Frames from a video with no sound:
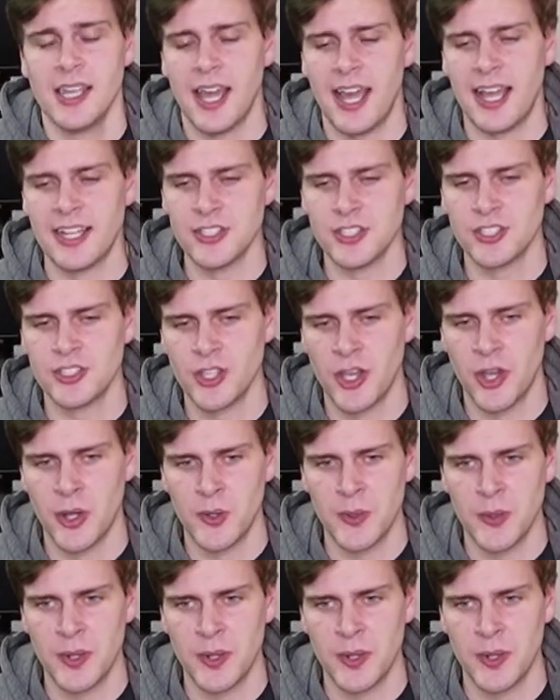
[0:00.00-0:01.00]
And
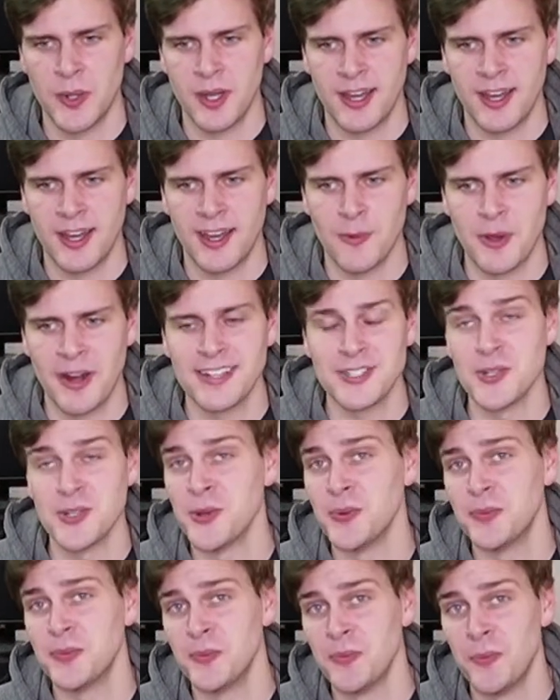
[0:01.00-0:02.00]
so when I
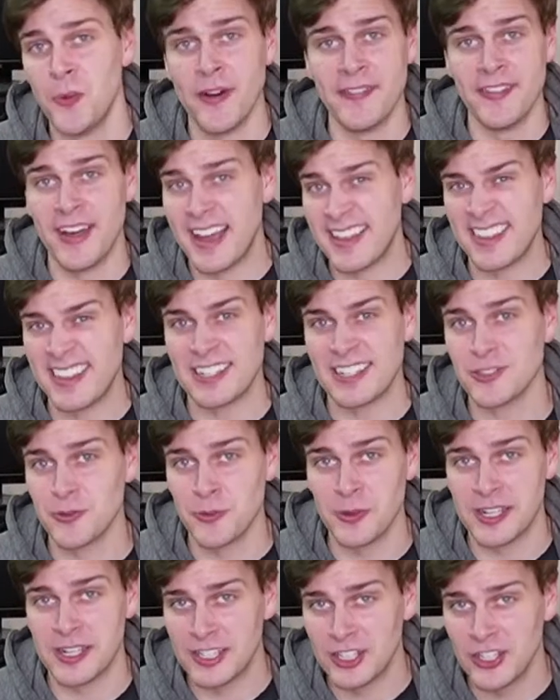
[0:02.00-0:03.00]
do one that I think is
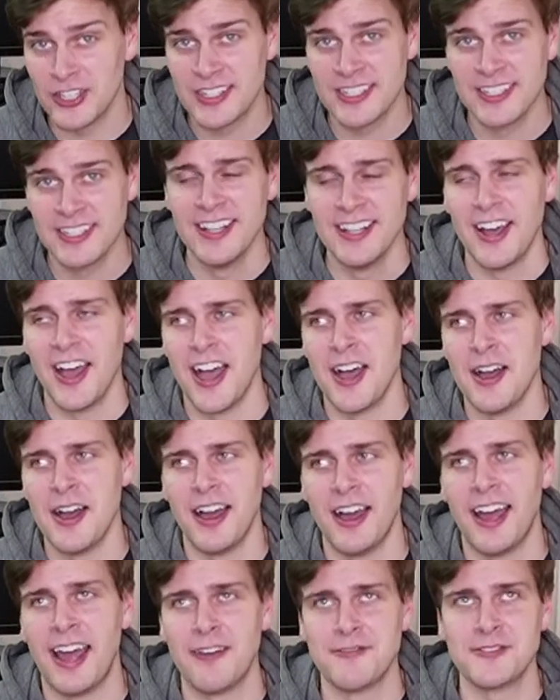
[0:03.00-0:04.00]
really good,
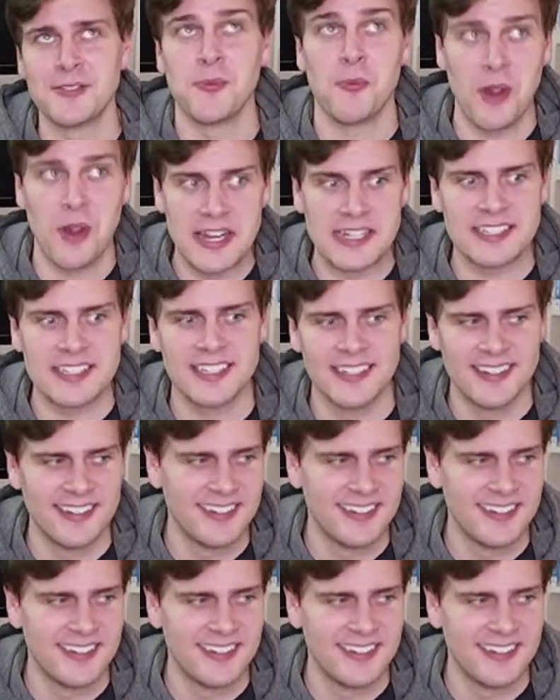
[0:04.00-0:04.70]
I have to wait